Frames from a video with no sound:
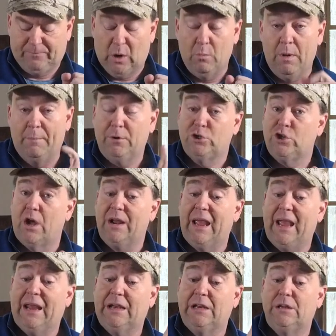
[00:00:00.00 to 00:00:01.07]
Remember, Sean
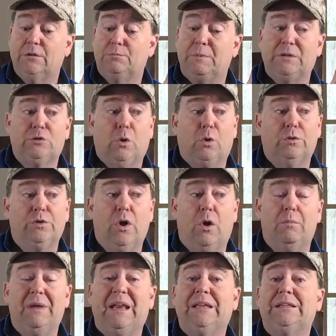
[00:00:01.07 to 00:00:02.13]
Hannity has been told
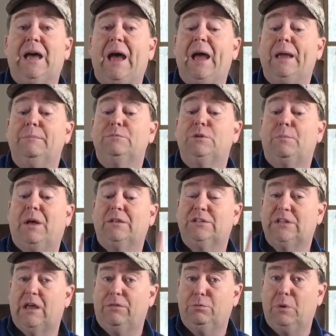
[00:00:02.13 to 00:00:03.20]
no many times about
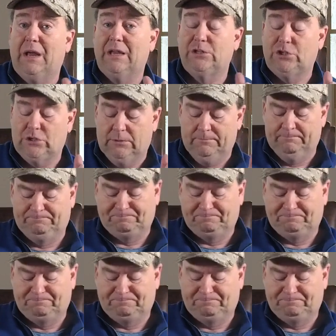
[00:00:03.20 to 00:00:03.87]
Seth Rich.